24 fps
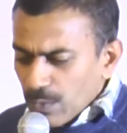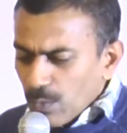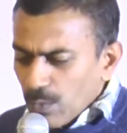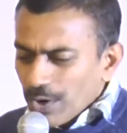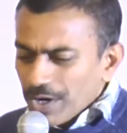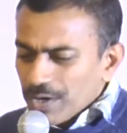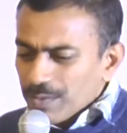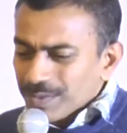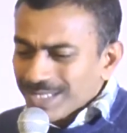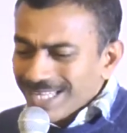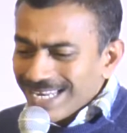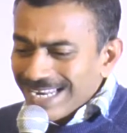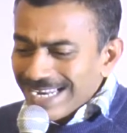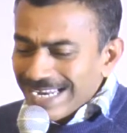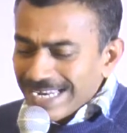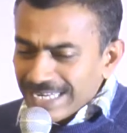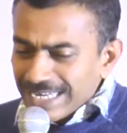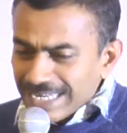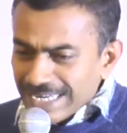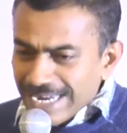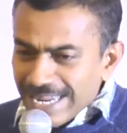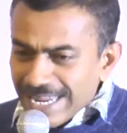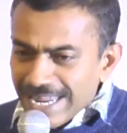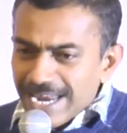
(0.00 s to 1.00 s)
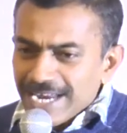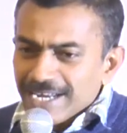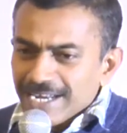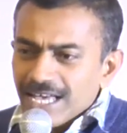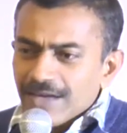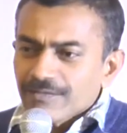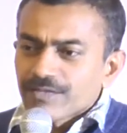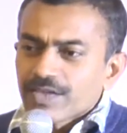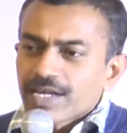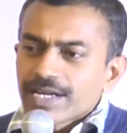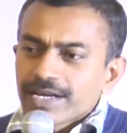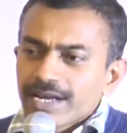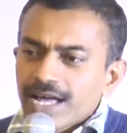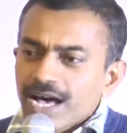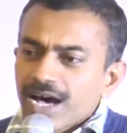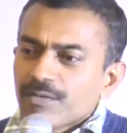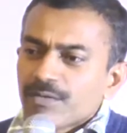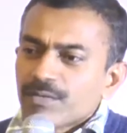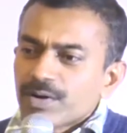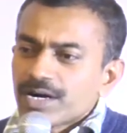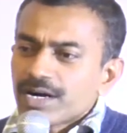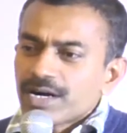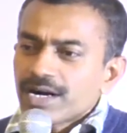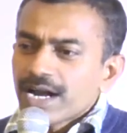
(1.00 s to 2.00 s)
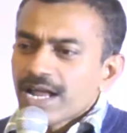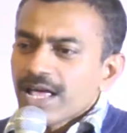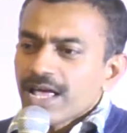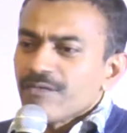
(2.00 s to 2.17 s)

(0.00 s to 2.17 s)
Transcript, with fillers: Whatever the need of that hour,